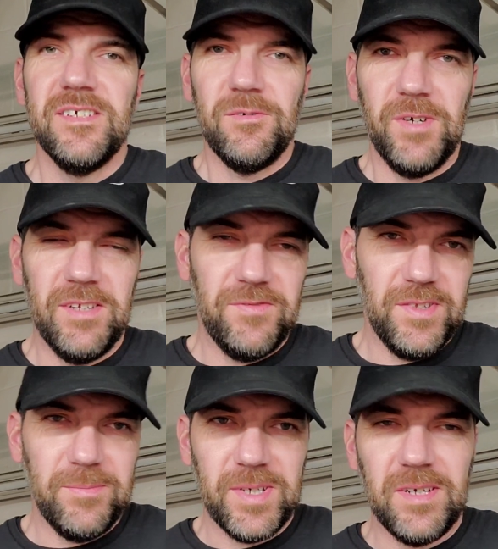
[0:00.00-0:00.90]
waiting for
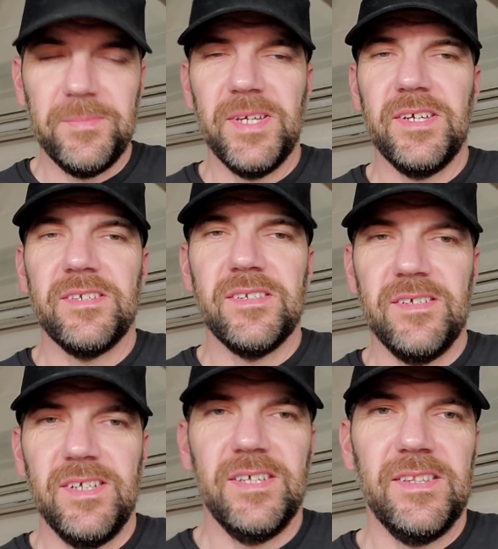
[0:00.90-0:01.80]
them to come in,
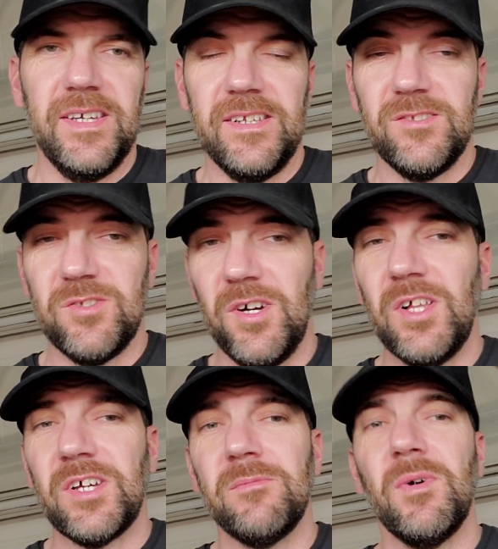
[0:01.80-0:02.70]
and then
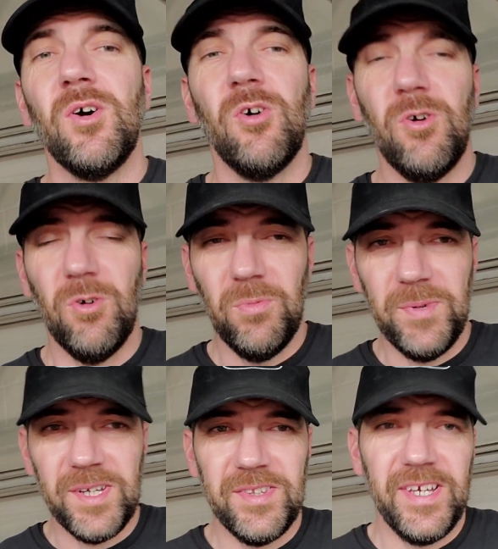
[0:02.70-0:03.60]
installing them,
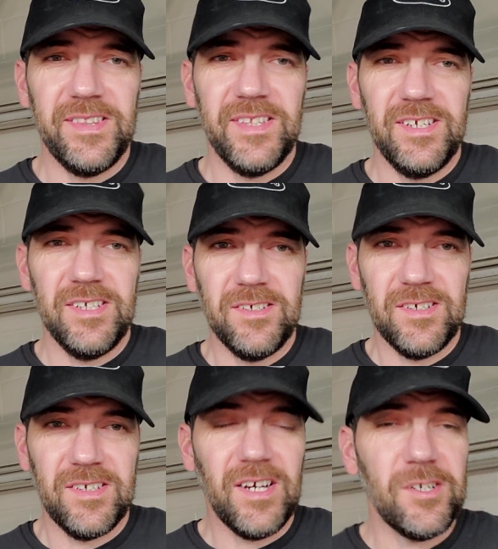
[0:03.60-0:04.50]
hoping that they're
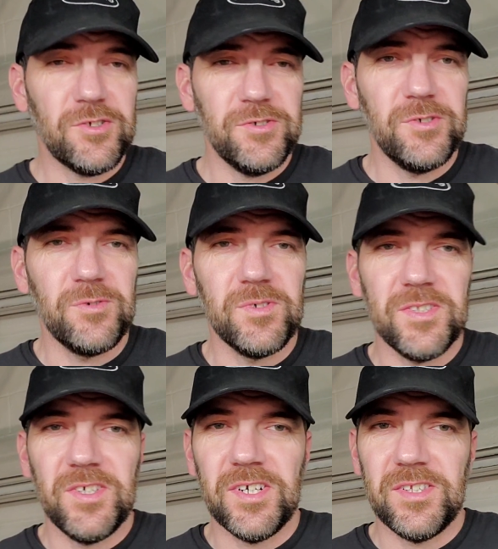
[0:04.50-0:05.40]
cut true.
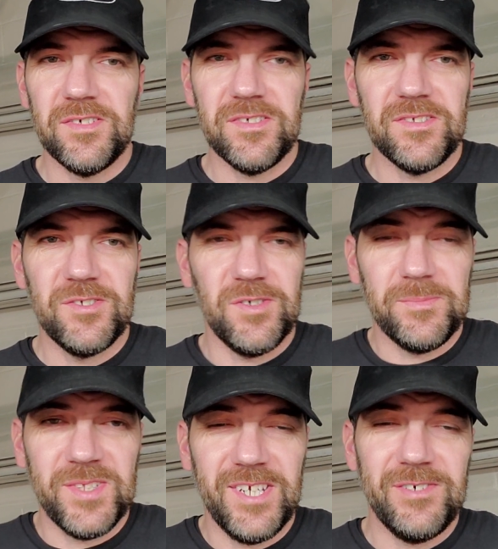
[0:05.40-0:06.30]
A lot of the
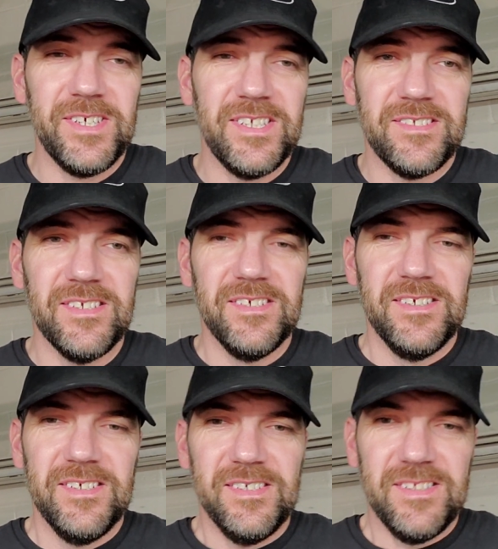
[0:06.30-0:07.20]
drums nowadays,
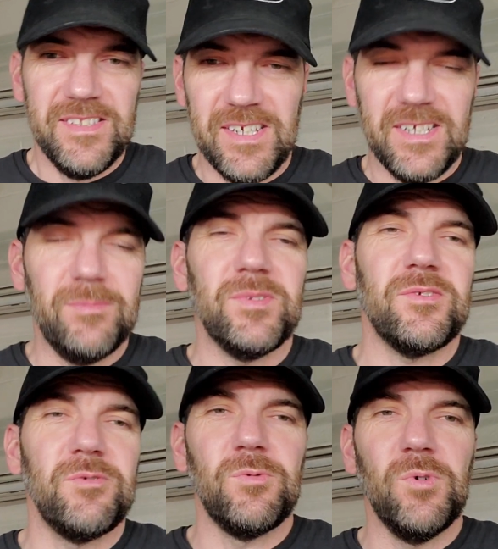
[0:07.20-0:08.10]
they're coming
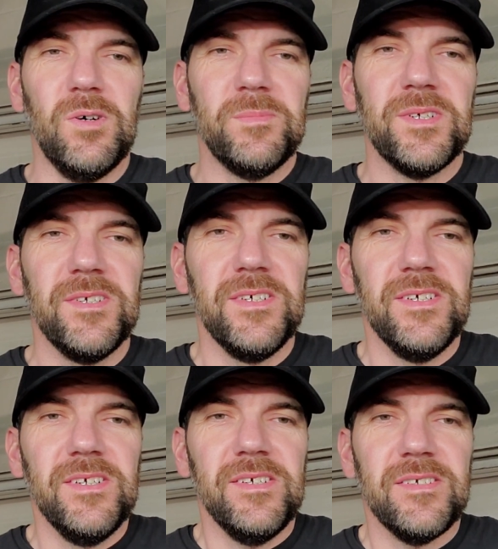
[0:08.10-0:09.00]
through warped.
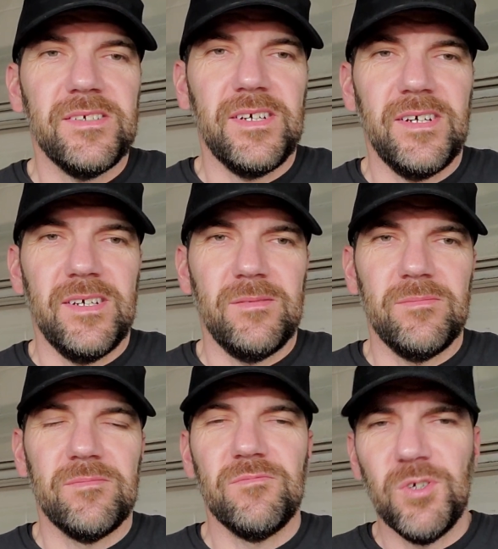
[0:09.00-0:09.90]

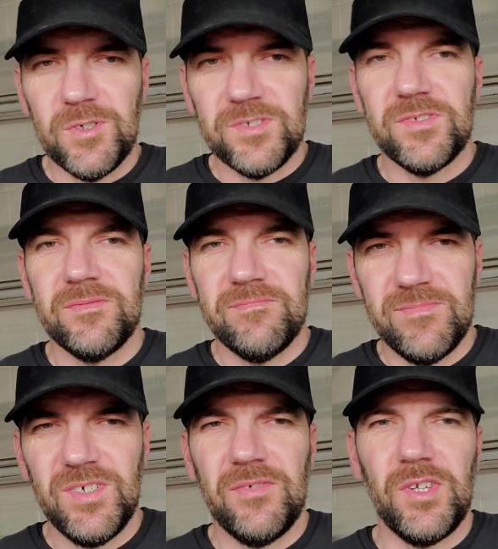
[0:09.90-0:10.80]
Rotors,
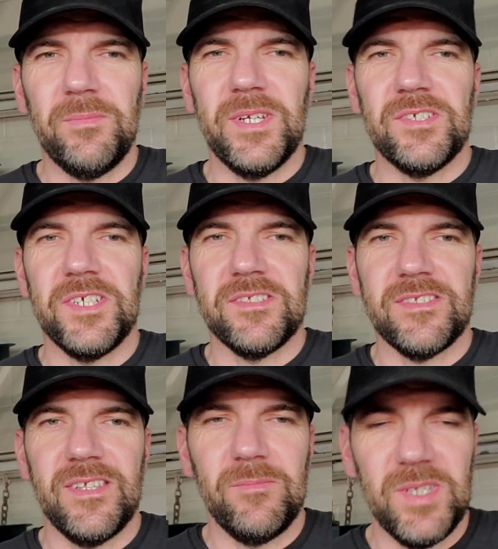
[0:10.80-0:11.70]
you have a lot better chance
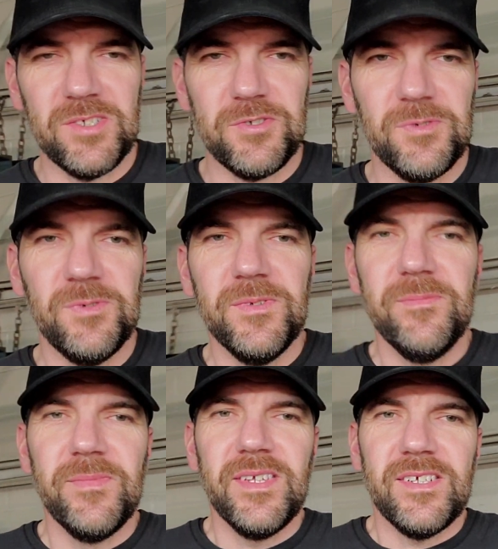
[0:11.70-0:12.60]
of them being true.
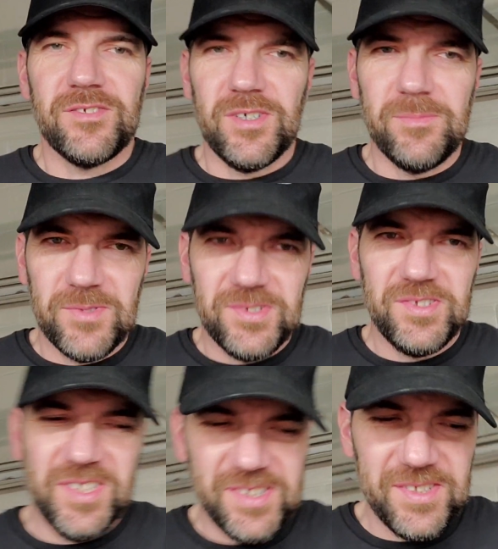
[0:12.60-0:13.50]
Drums,
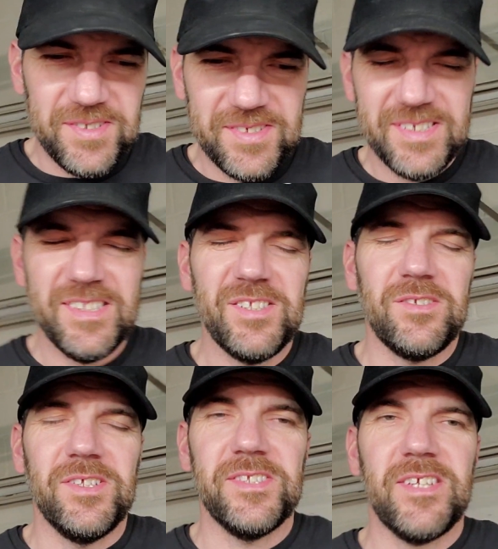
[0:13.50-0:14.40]
still a
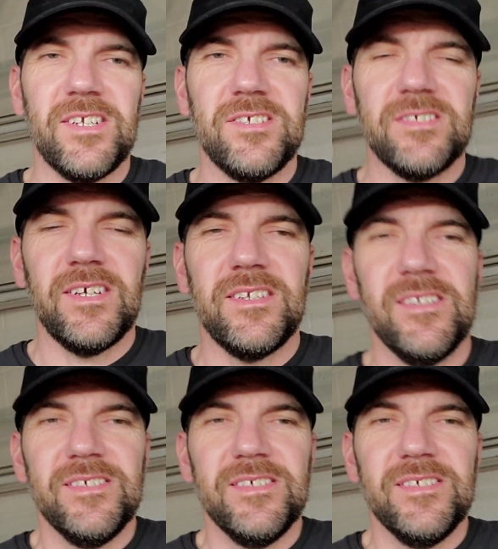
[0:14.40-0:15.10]
little on the sketchy side.